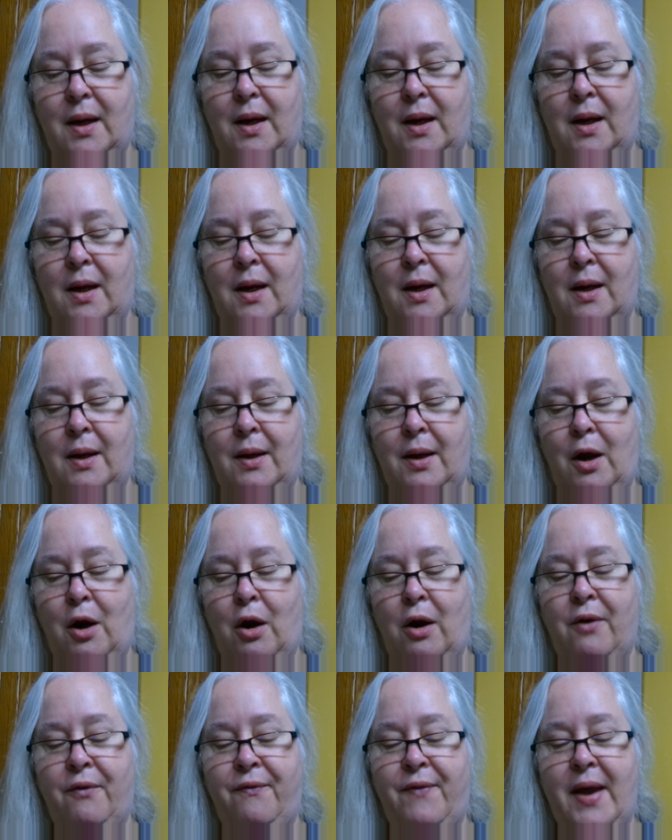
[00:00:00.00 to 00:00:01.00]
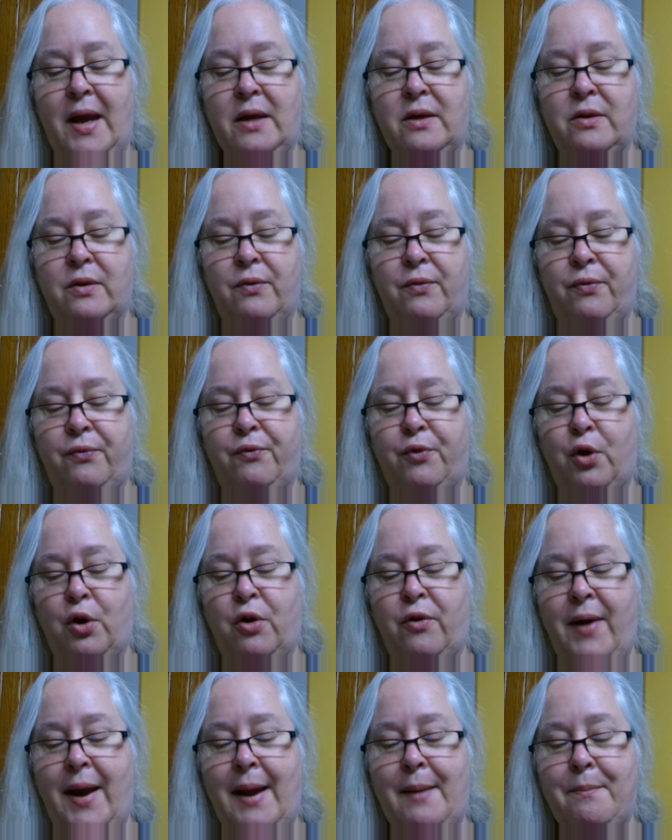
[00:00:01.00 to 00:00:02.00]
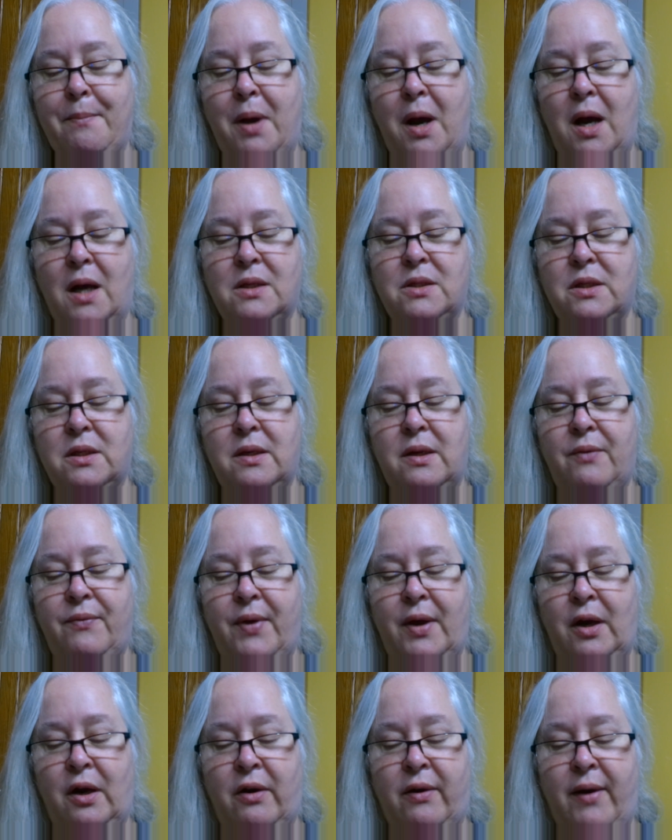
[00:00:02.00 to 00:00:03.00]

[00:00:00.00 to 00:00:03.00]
are effective for gram-positive and